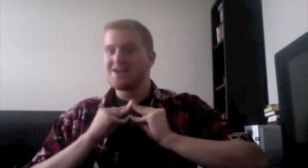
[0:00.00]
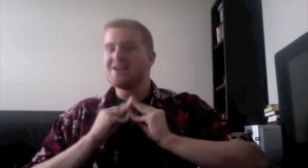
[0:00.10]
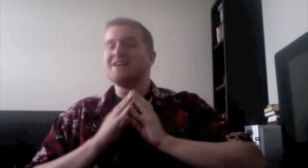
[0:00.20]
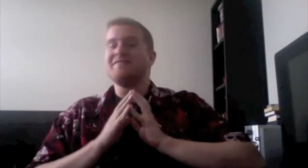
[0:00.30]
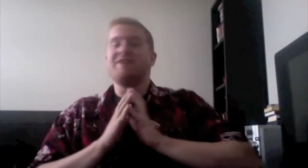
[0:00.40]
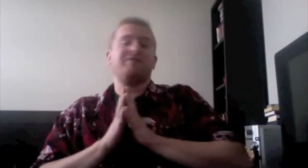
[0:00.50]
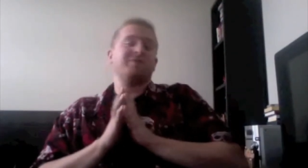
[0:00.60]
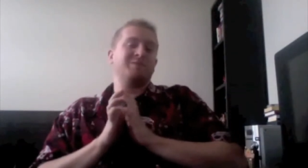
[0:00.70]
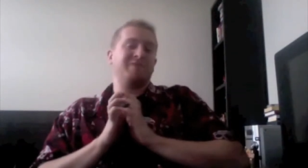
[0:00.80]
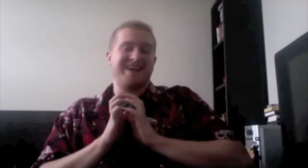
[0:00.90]
If you
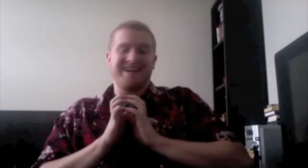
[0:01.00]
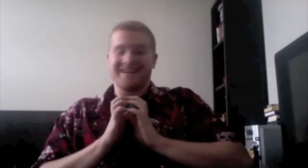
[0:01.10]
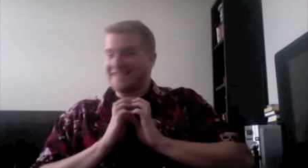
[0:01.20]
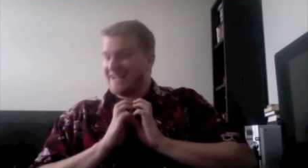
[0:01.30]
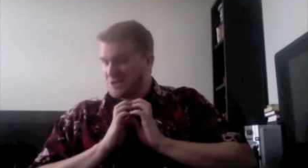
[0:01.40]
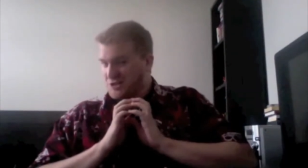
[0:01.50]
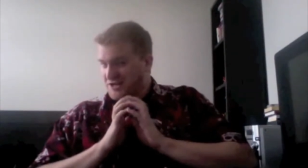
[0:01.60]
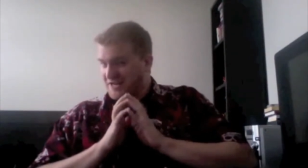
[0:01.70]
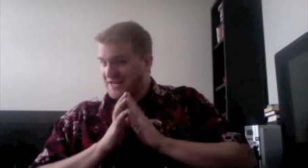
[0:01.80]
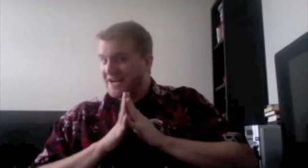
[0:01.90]
haven't been paying
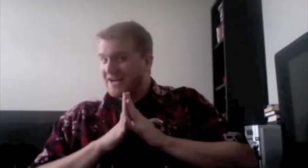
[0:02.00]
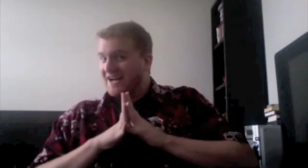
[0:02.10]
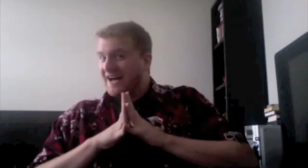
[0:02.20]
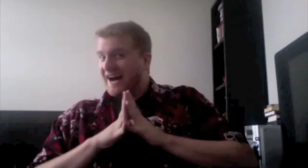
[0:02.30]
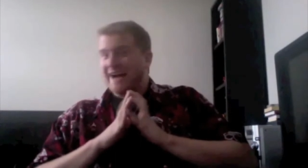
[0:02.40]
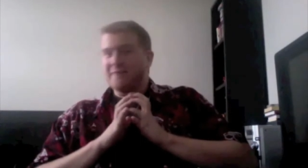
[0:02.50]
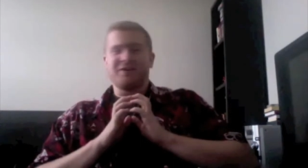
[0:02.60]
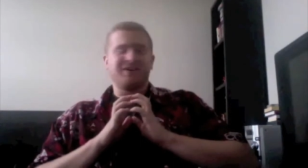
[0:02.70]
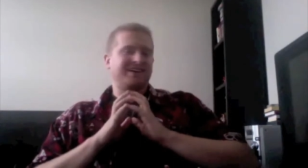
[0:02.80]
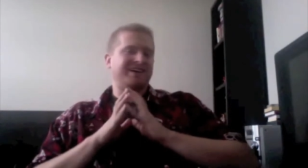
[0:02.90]
attention, I'm
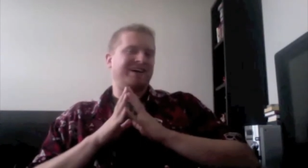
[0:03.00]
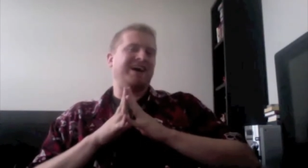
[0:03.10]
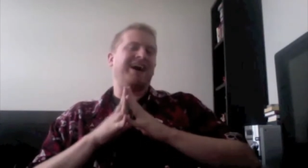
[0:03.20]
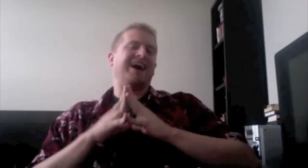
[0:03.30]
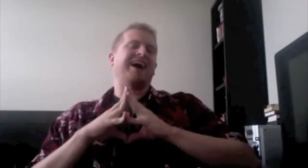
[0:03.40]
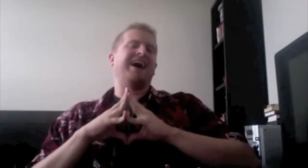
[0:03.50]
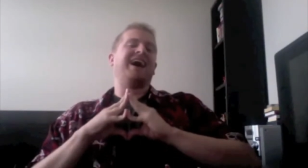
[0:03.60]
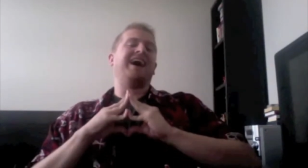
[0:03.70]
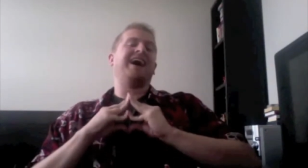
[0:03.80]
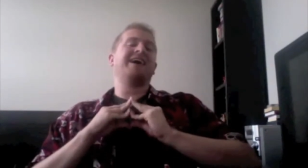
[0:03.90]
an
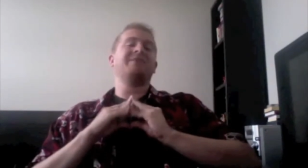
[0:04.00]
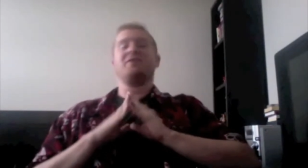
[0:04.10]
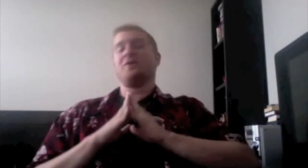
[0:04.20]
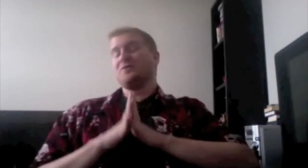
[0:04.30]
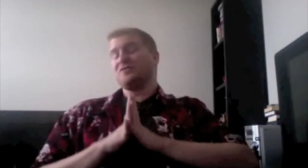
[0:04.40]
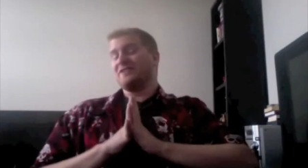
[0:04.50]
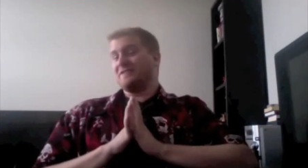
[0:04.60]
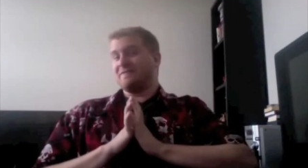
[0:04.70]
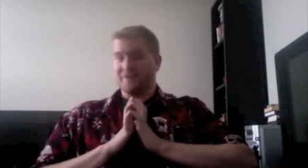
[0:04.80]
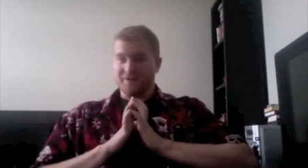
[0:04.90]
I'm an
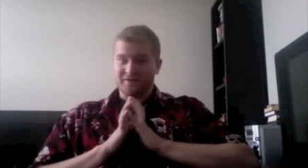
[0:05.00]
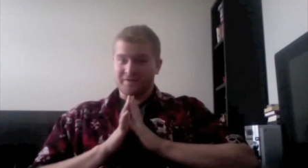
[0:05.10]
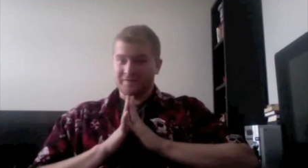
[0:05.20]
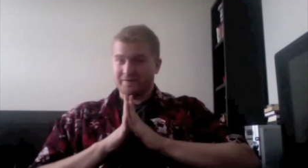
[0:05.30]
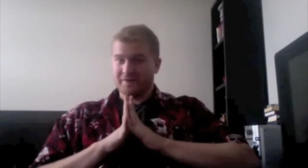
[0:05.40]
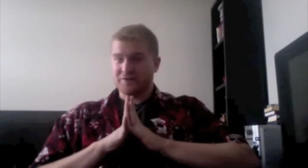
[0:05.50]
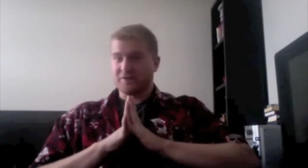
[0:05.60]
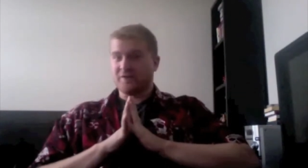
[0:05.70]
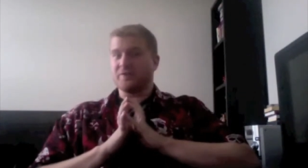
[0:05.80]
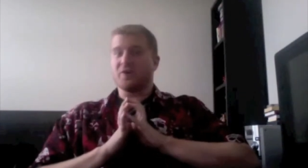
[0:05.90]
alternate
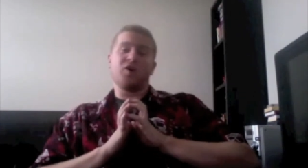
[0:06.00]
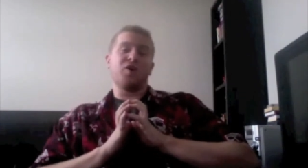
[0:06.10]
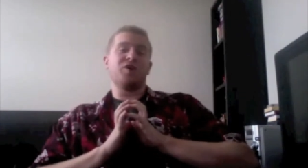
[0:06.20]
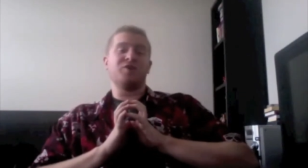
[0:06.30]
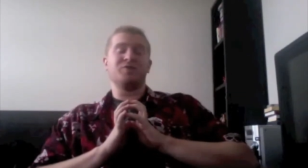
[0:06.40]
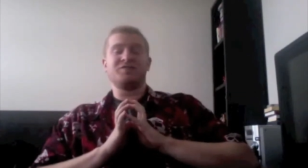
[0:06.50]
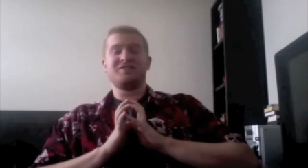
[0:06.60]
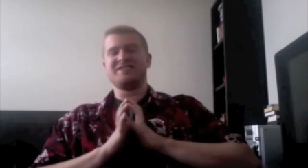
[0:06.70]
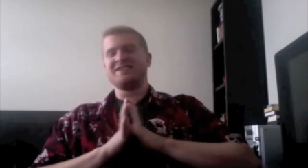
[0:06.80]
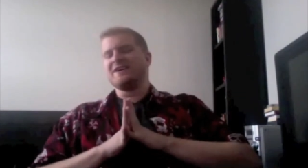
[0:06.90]
version of your
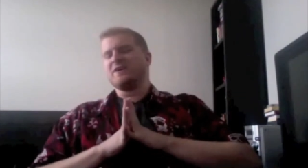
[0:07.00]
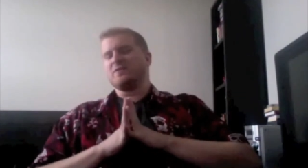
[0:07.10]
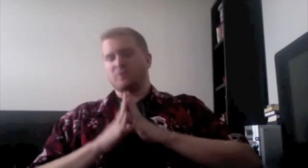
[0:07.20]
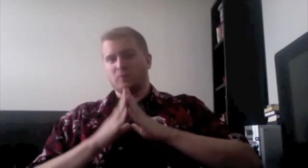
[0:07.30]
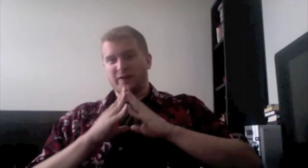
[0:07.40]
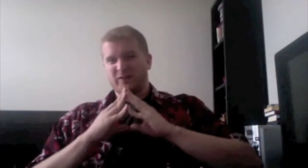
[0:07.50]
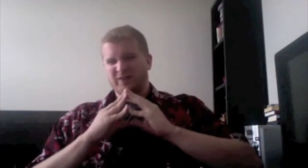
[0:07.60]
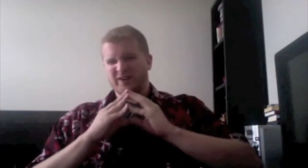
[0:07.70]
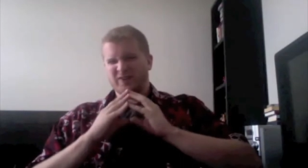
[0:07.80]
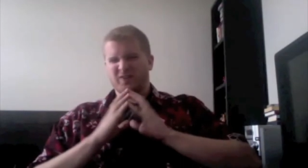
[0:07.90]
host,
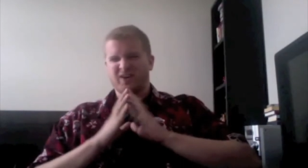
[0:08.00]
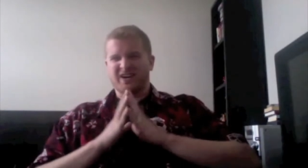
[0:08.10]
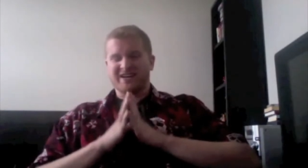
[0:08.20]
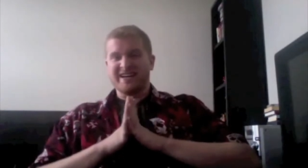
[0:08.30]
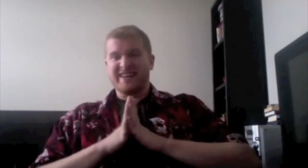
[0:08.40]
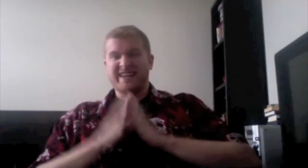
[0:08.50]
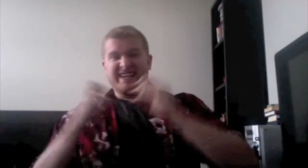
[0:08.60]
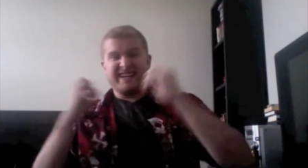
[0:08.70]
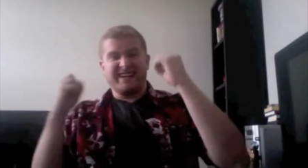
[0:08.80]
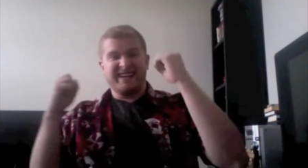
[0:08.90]
Weird Rock,
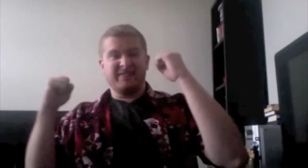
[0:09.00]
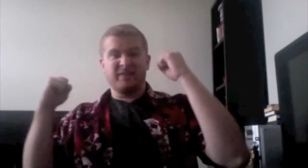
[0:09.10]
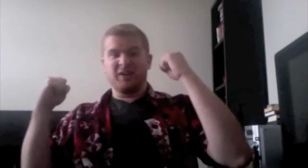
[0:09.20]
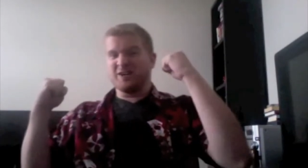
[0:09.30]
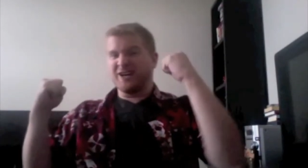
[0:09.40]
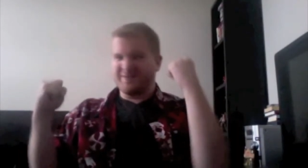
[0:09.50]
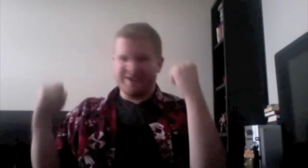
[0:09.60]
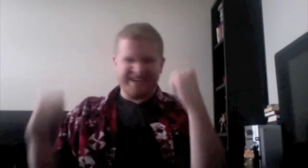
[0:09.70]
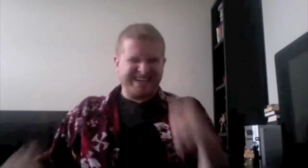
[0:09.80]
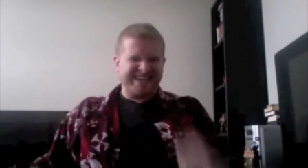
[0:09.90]
the evil
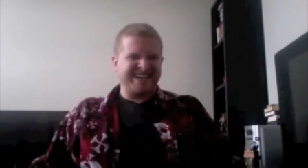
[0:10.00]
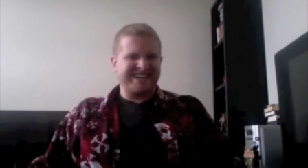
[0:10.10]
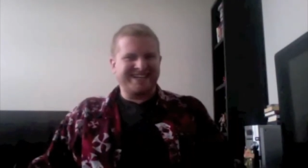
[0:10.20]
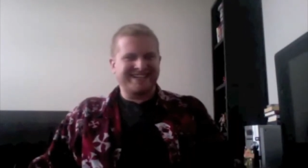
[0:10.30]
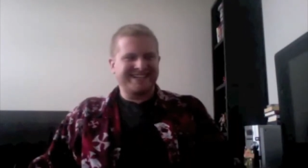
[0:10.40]
comic geek,